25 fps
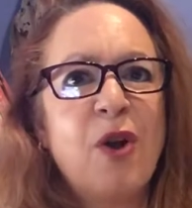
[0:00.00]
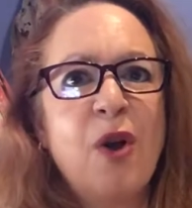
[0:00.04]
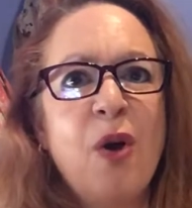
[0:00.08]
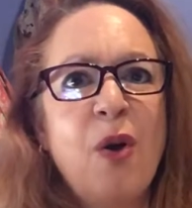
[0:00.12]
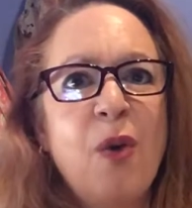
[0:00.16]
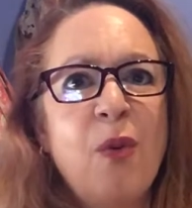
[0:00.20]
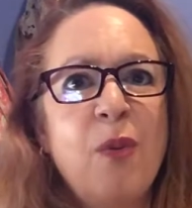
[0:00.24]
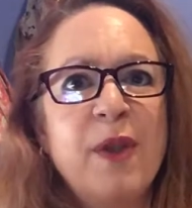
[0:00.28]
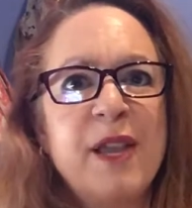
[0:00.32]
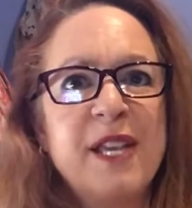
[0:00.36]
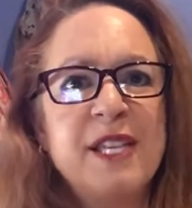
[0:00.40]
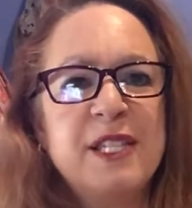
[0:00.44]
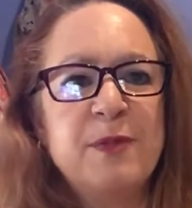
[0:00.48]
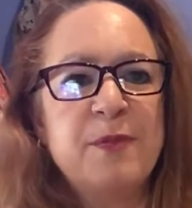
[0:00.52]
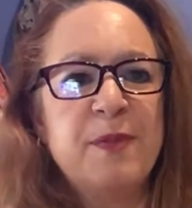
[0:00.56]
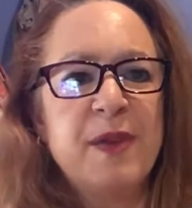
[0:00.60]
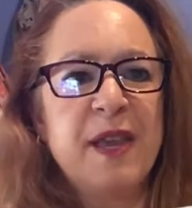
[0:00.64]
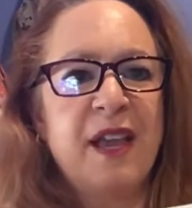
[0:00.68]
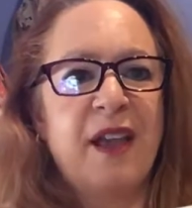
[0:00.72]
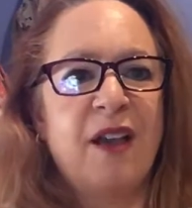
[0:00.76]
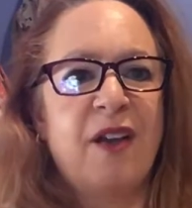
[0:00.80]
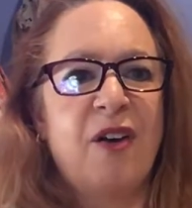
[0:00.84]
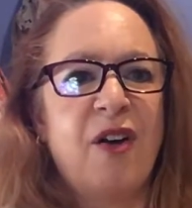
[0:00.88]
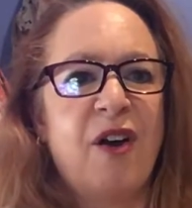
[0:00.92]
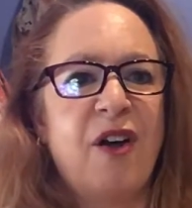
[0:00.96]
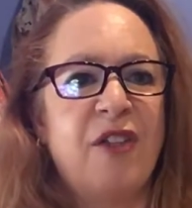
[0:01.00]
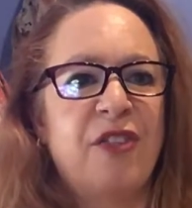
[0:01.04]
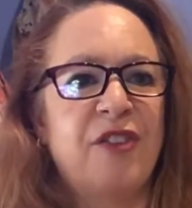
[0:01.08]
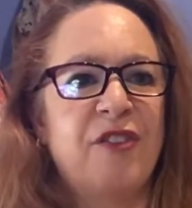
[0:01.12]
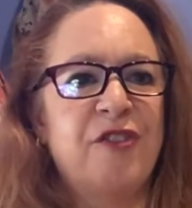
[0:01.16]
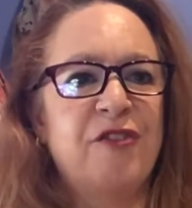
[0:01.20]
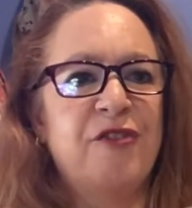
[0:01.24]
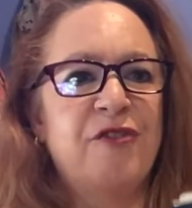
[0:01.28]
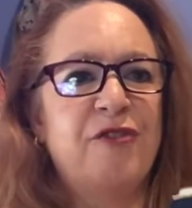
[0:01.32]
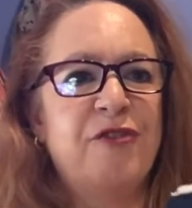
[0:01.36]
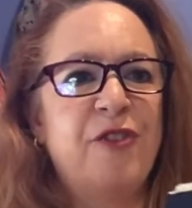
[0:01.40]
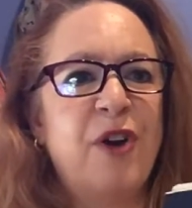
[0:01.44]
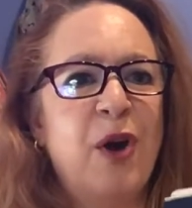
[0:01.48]
always being on the
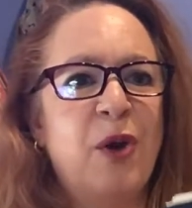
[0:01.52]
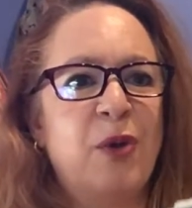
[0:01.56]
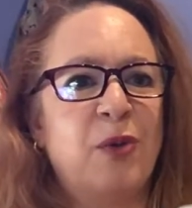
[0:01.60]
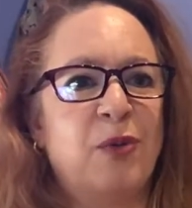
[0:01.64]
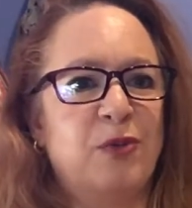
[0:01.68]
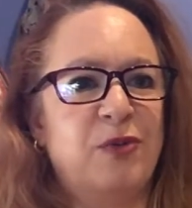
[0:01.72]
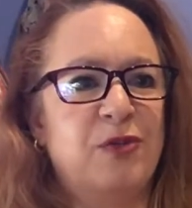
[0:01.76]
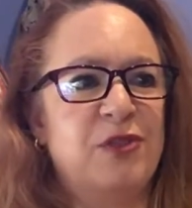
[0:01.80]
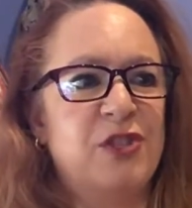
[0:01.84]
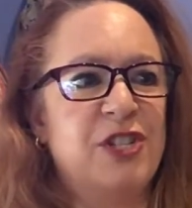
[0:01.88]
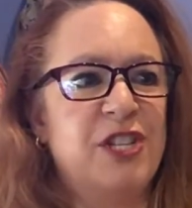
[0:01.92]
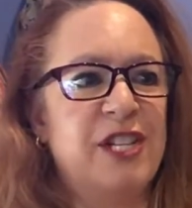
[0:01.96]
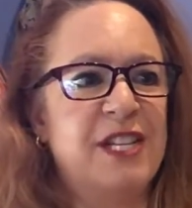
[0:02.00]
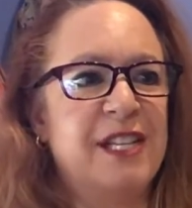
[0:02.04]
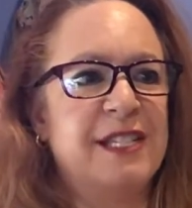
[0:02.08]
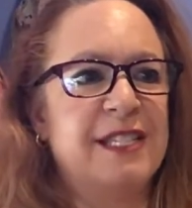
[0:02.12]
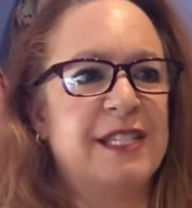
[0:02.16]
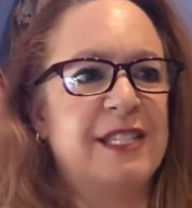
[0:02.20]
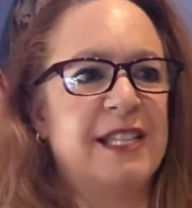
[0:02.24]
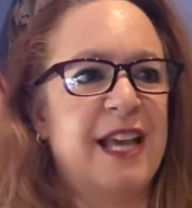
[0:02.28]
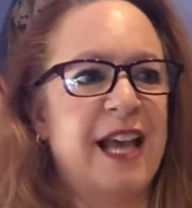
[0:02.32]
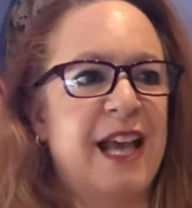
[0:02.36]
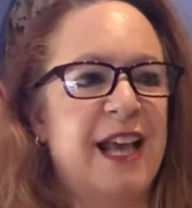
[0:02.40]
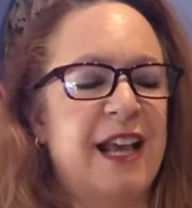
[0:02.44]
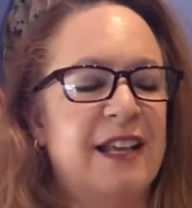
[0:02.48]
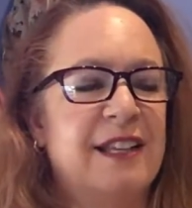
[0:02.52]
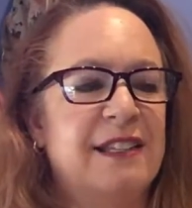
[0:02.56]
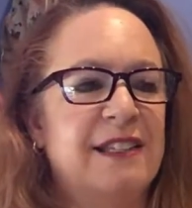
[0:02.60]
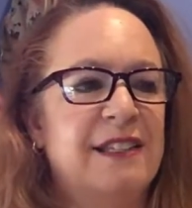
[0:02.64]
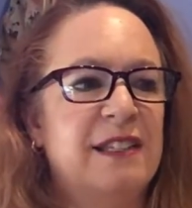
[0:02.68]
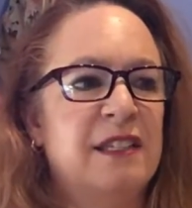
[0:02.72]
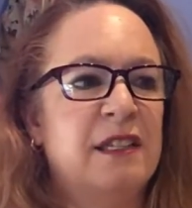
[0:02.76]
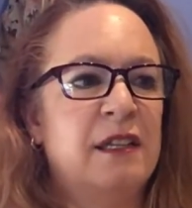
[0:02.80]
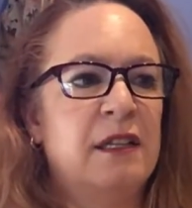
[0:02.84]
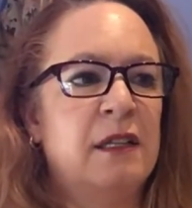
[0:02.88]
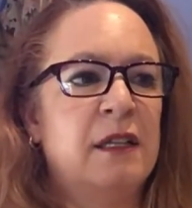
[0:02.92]
phone," she says.